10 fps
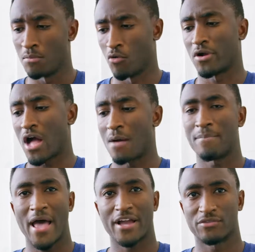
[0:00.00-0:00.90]
more
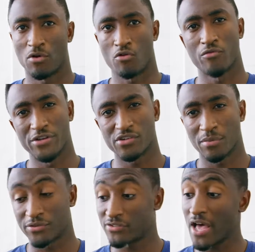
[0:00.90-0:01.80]
compact, more
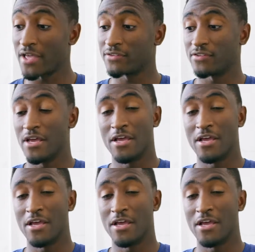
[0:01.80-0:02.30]
reasonable size,